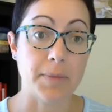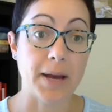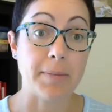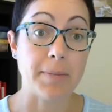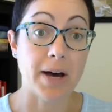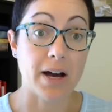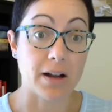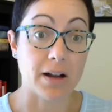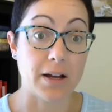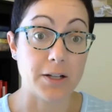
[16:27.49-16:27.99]

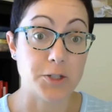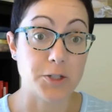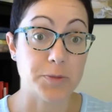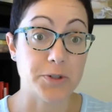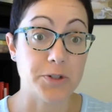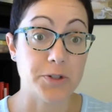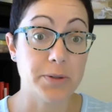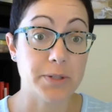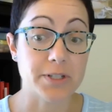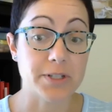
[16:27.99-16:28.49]
BIPOC
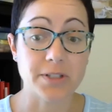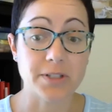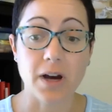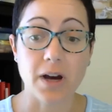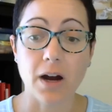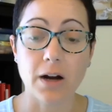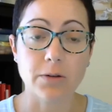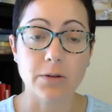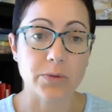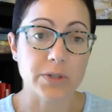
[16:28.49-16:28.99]
entrepreneurs
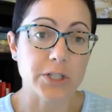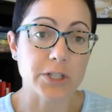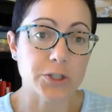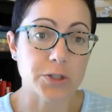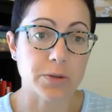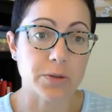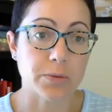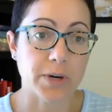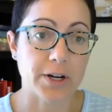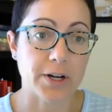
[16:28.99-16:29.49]
aren't really
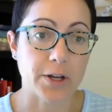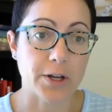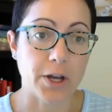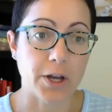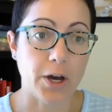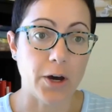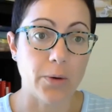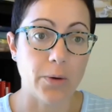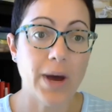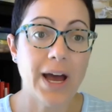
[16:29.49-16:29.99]
sure where to
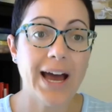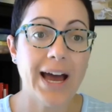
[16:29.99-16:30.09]
go.